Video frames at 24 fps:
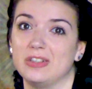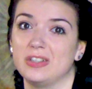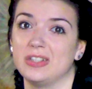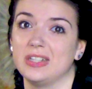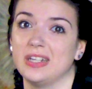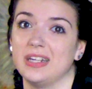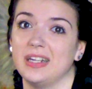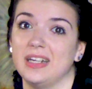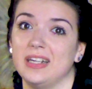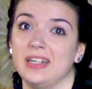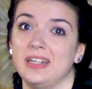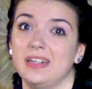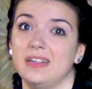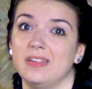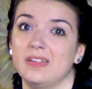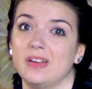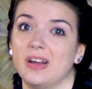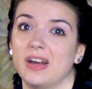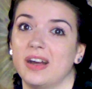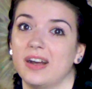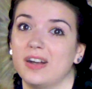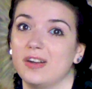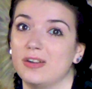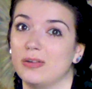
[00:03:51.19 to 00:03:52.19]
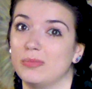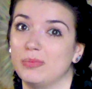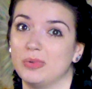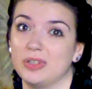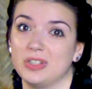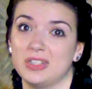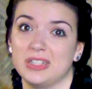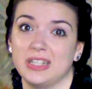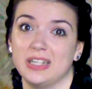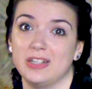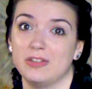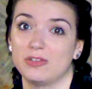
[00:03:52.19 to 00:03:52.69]
interested in,
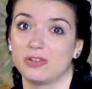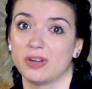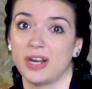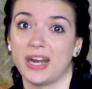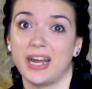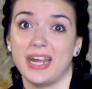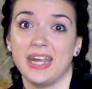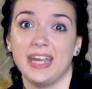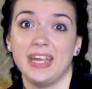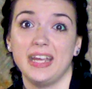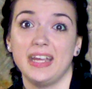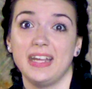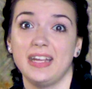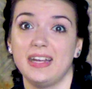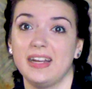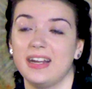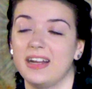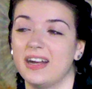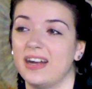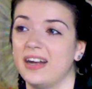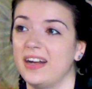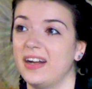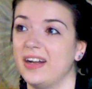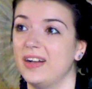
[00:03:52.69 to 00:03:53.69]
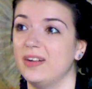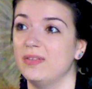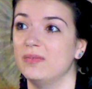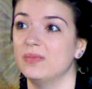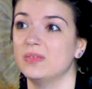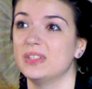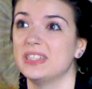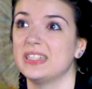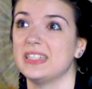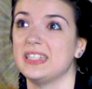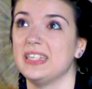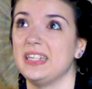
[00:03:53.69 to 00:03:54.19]
100% try it,
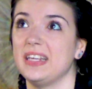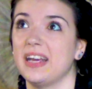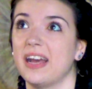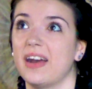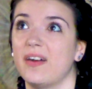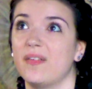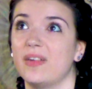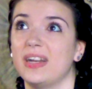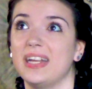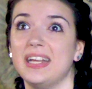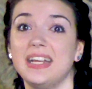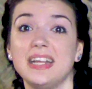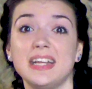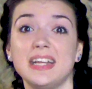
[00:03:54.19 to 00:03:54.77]
see how it